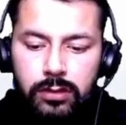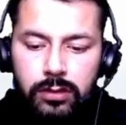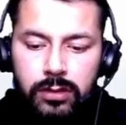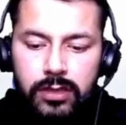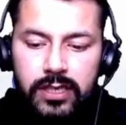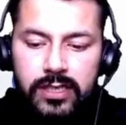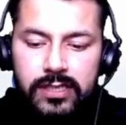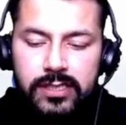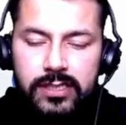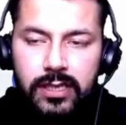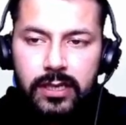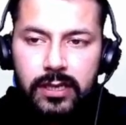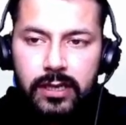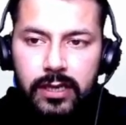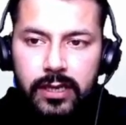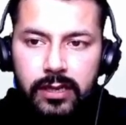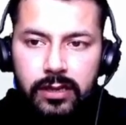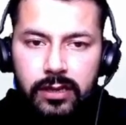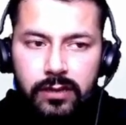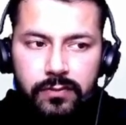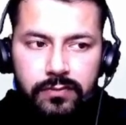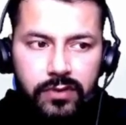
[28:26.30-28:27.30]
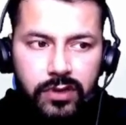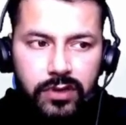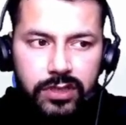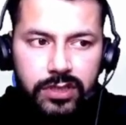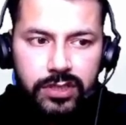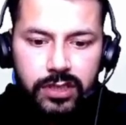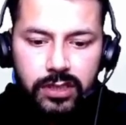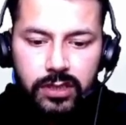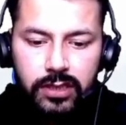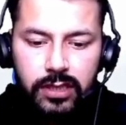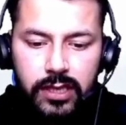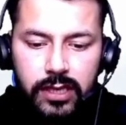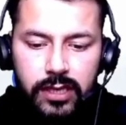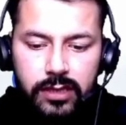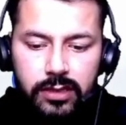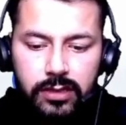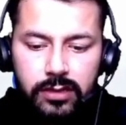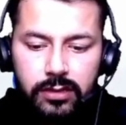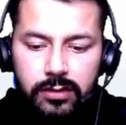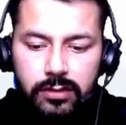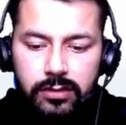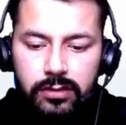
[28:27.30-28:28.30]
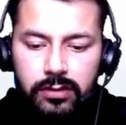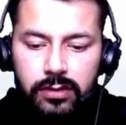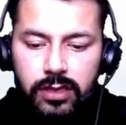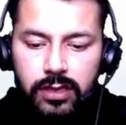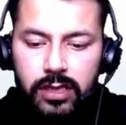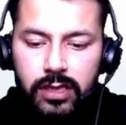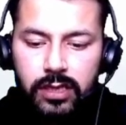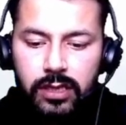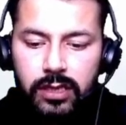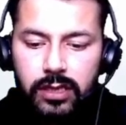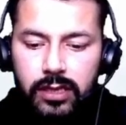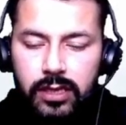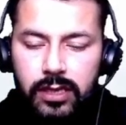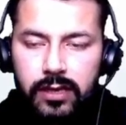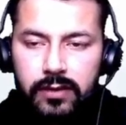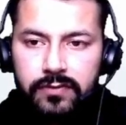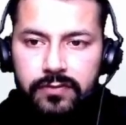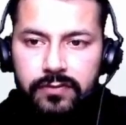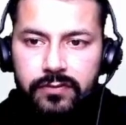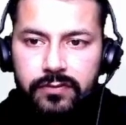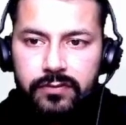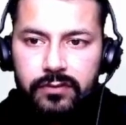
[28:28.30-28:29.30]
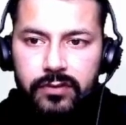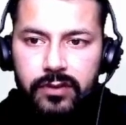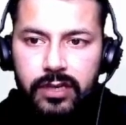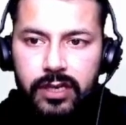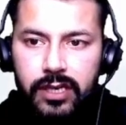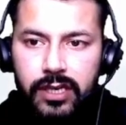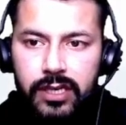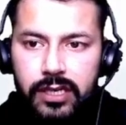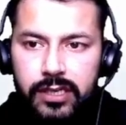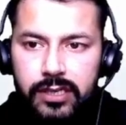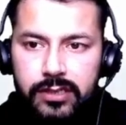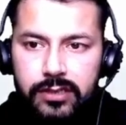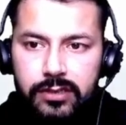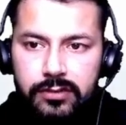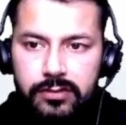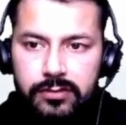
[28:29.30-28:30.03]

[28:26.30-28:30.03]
Let's declare the function that def greet